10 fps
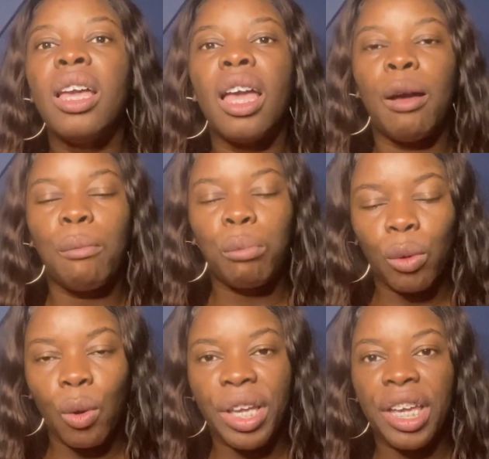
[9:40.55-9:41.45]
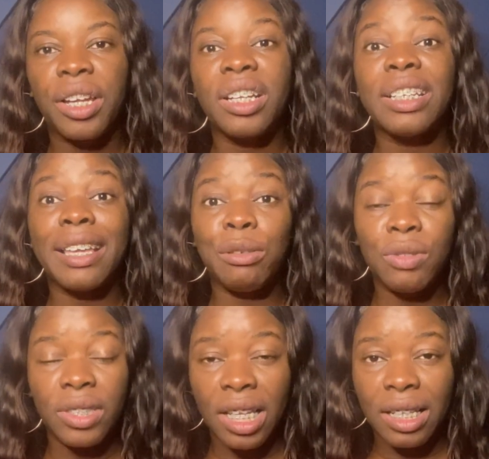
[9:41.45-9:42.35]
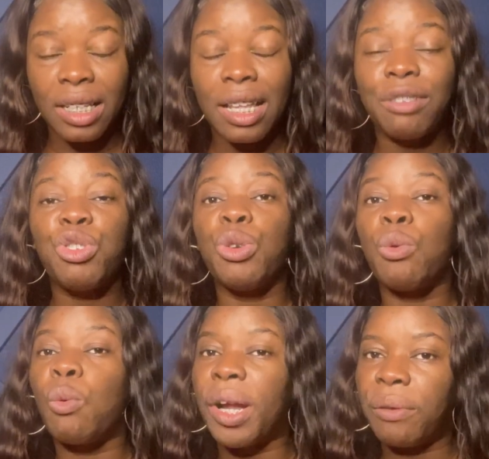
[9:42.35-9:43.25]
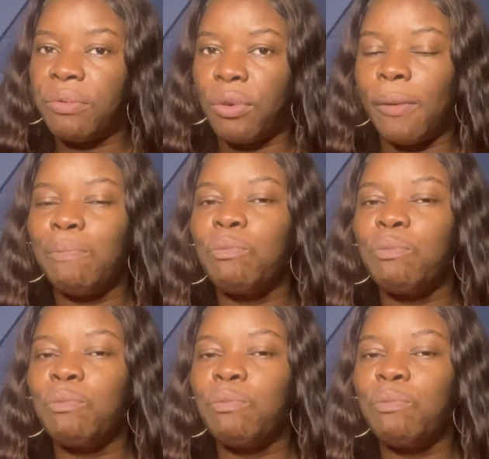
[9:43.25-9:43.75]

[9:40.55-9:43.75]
employer that you stated that you work for.